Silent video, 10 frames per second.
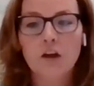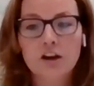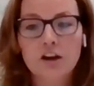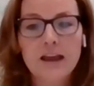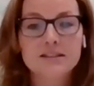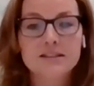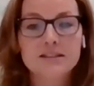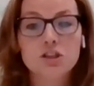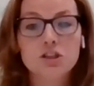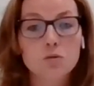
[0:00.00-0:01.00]
In other
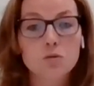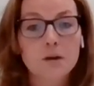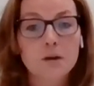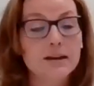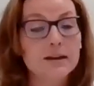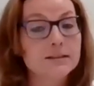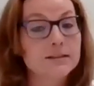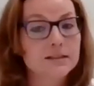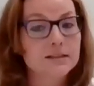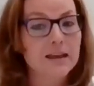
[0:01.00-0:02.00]
cases, you
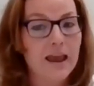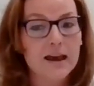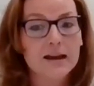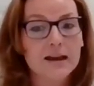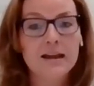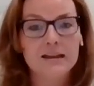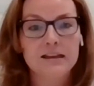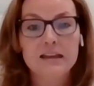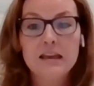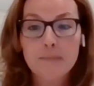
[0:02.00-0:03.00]
can
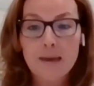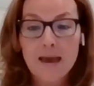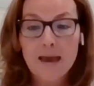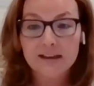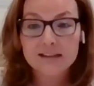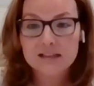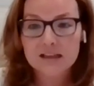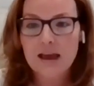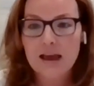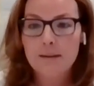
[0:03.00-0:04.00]
scan and
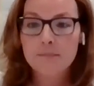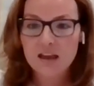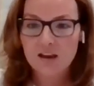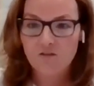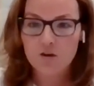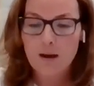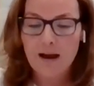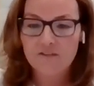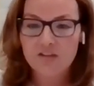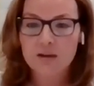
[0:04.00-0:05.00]
email it to them
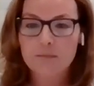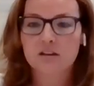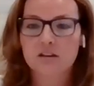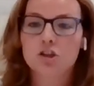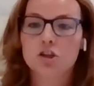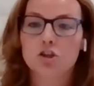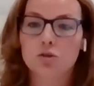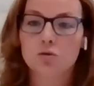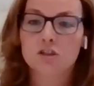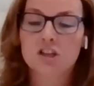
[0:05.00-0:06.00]
if you have the
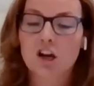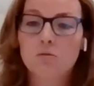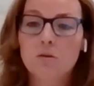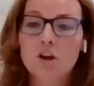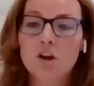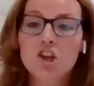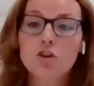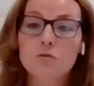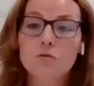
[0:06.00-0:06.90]
ability to do so.